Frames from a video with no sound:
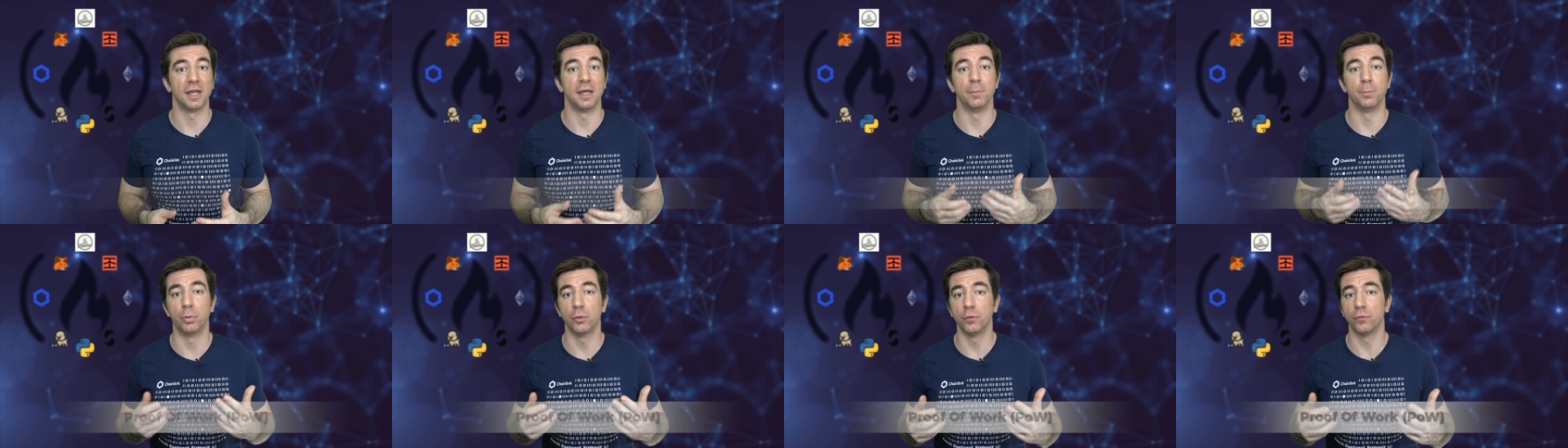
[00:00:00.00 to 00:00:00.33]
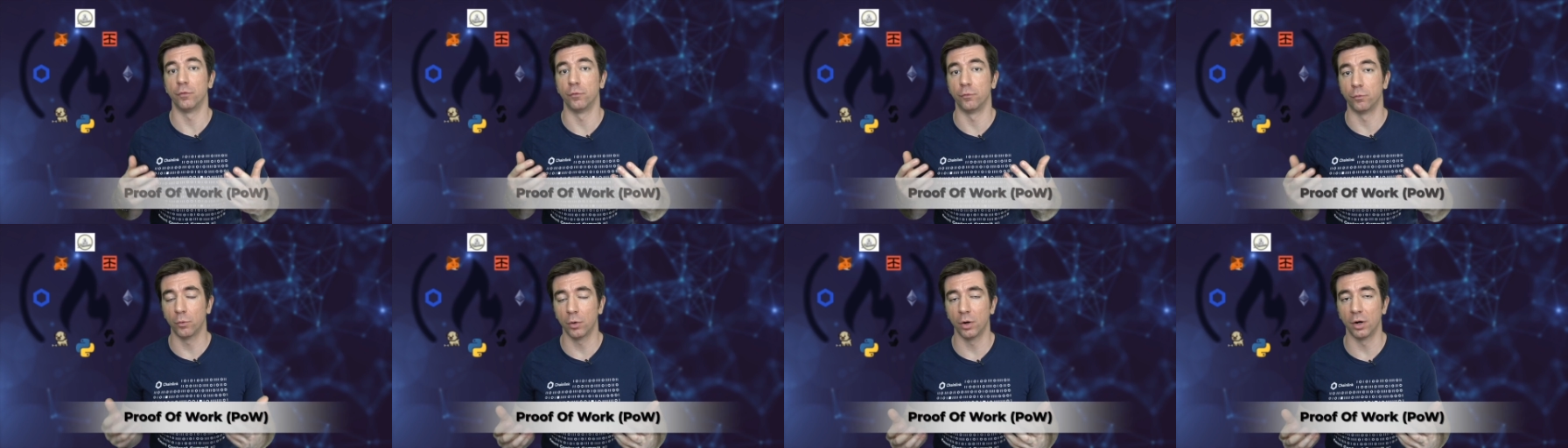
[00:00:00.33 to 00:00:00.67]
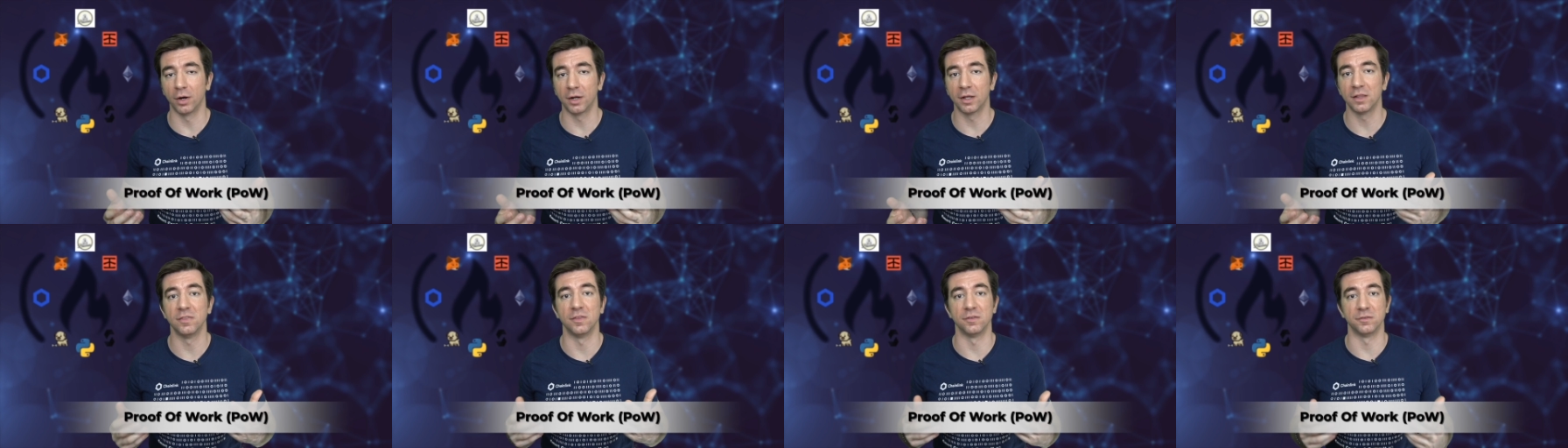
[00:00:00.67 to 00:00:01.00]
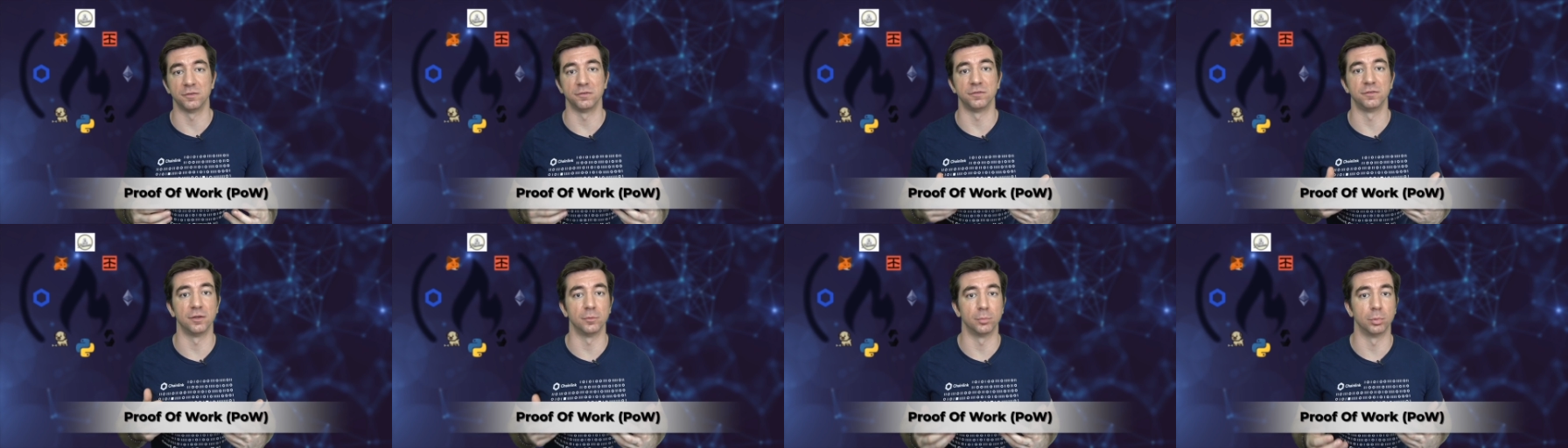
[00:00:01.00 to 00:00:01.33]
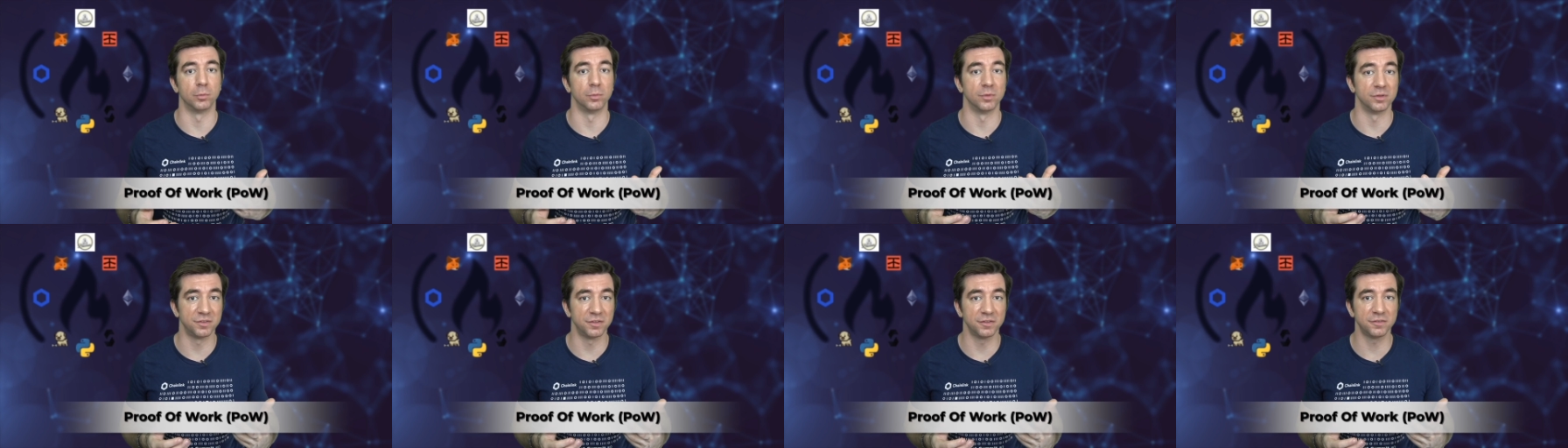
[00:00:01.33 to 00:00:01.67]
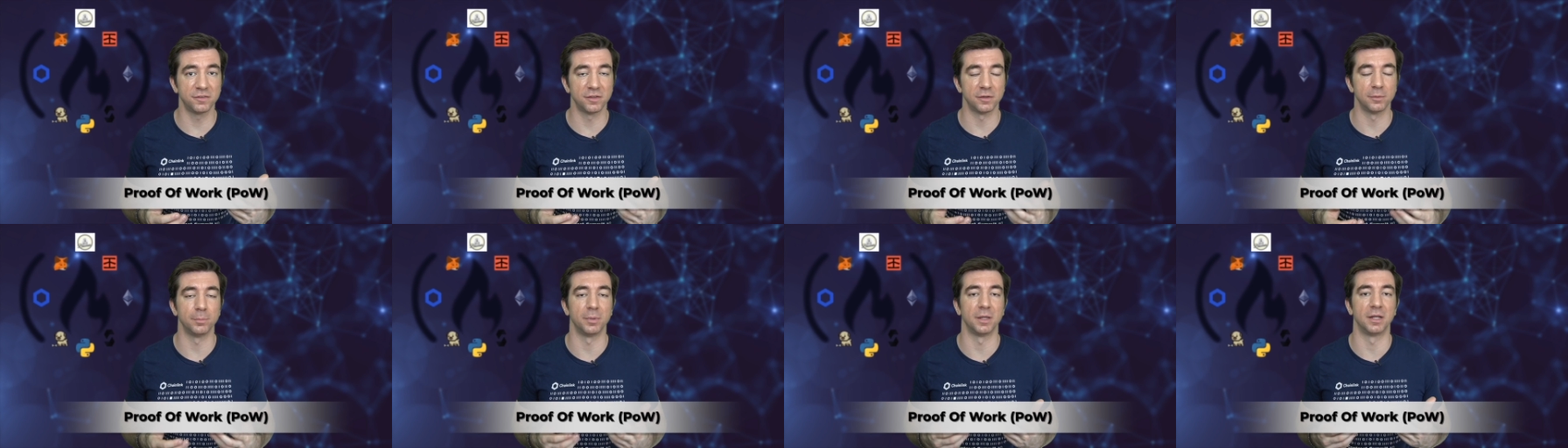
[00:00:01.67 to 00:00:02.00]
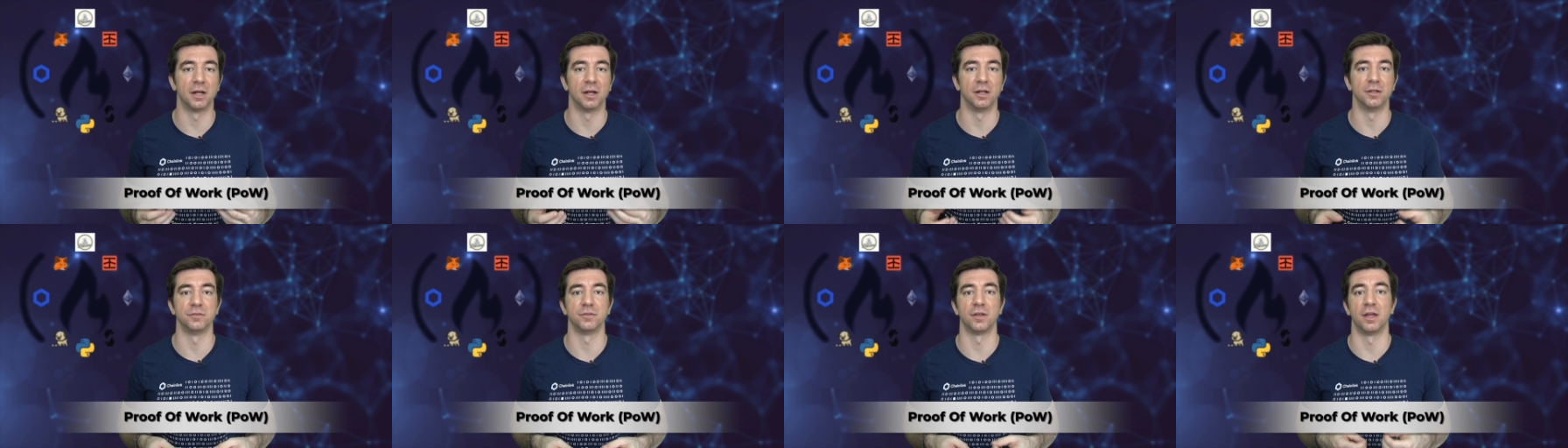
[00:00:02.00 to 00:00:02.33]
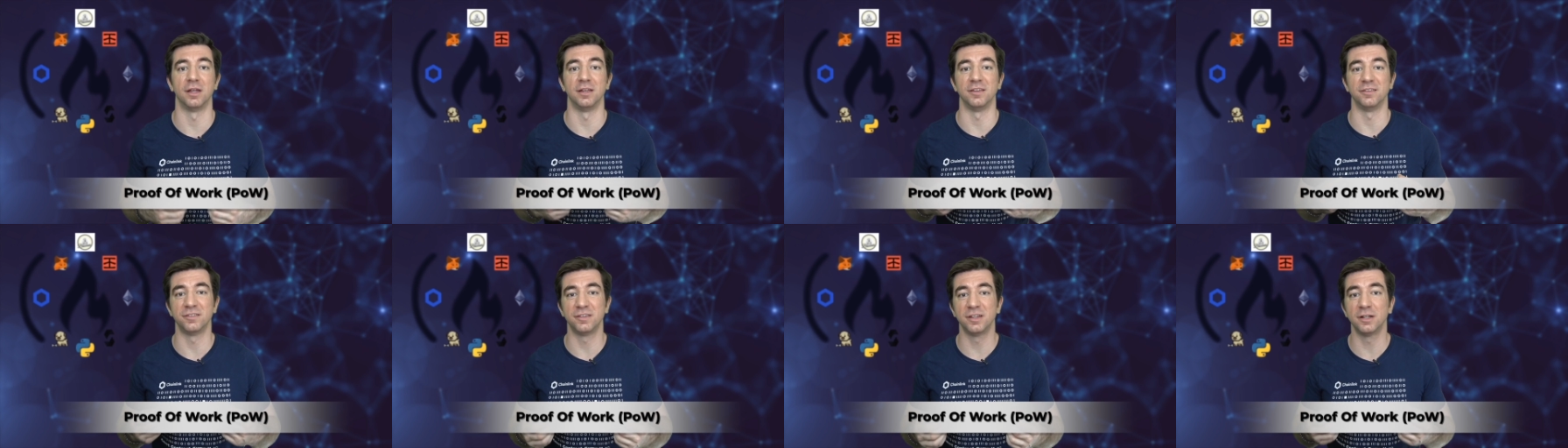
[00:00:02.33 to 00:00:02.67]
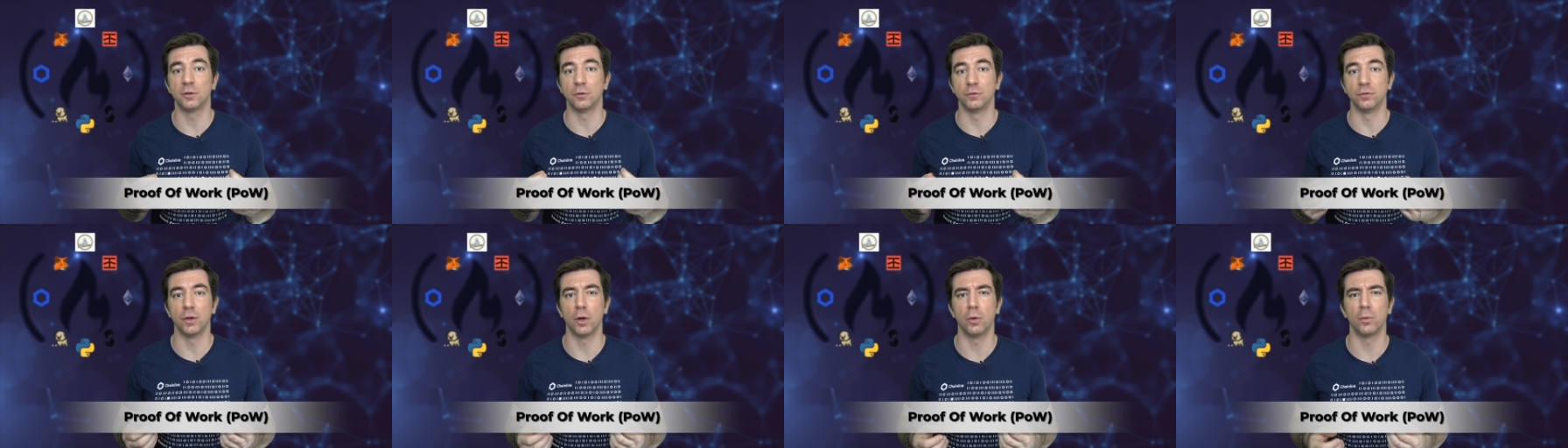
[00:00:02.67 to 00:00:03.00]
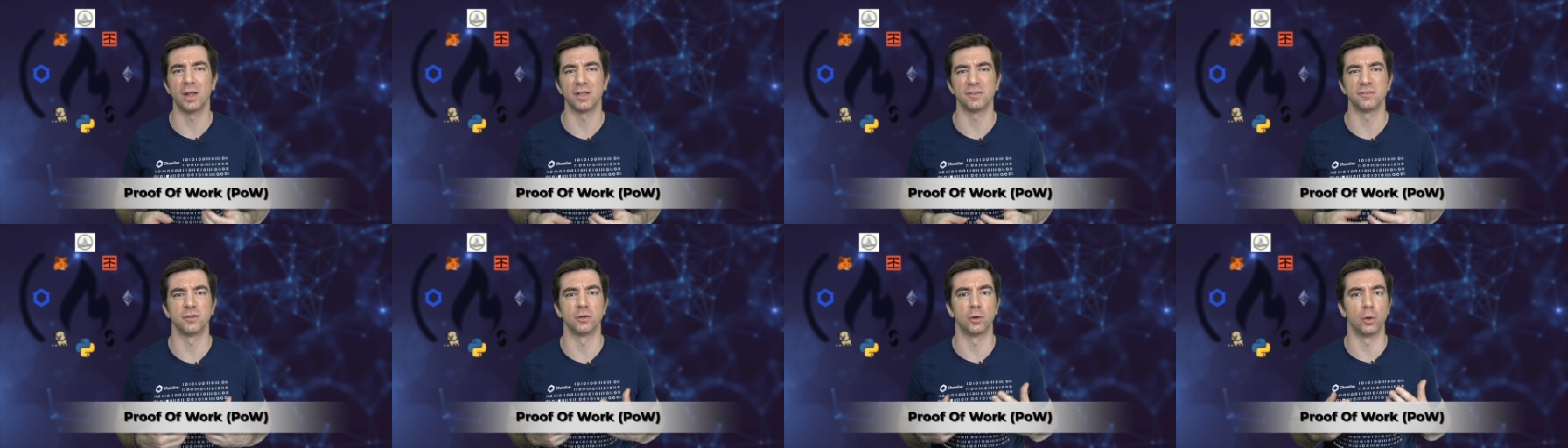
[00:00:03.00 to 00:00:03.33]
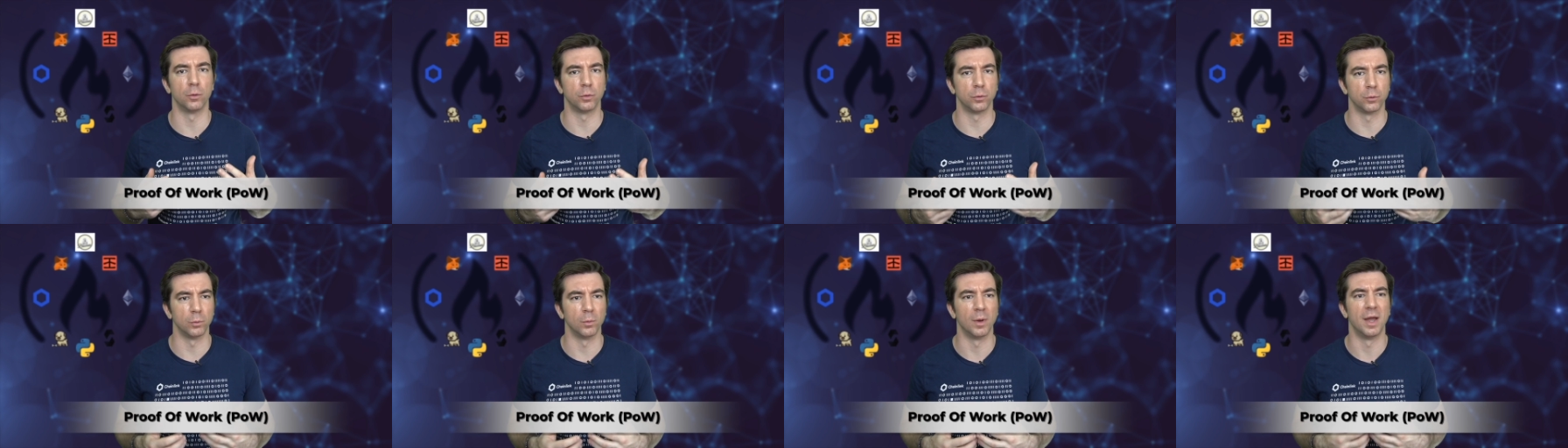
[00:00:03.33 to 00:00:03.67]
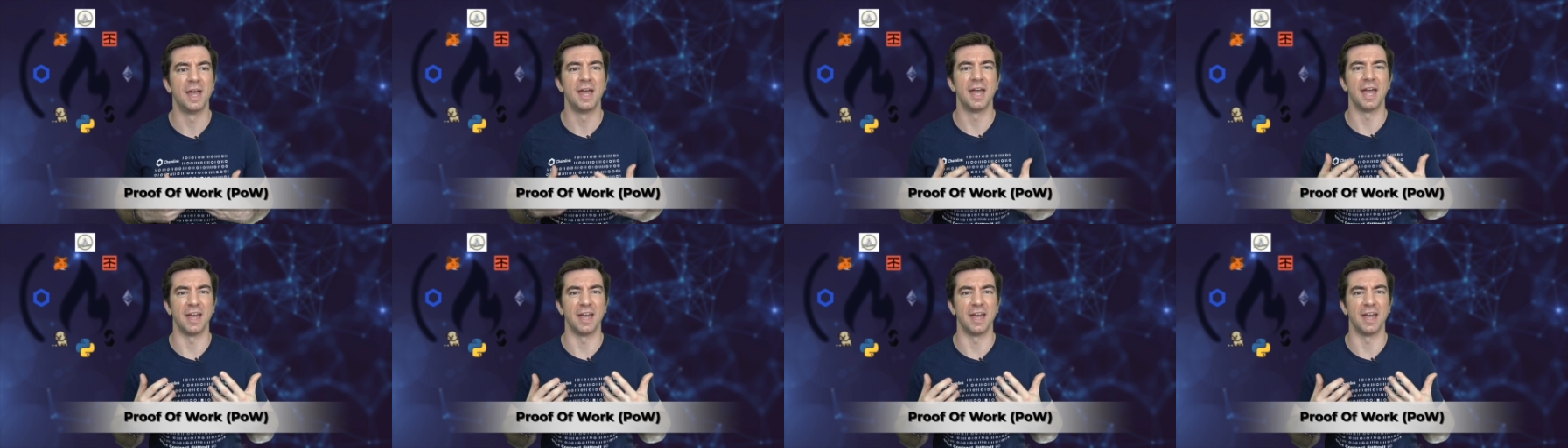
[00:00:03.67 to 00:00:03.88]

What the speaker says: In proof of work, this is Sybil resistant because a single node has to go through